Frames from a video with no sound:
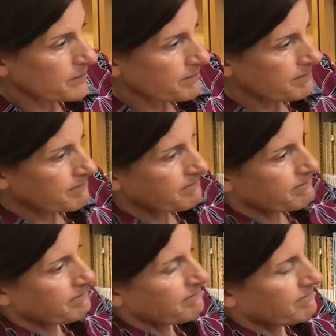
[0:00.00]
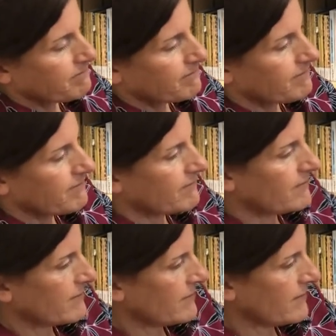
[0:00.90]

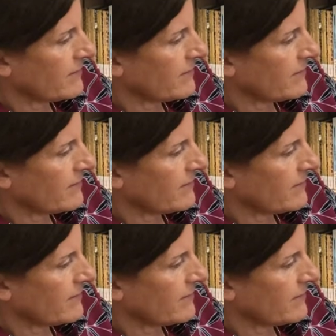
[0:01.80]
Nothing is said.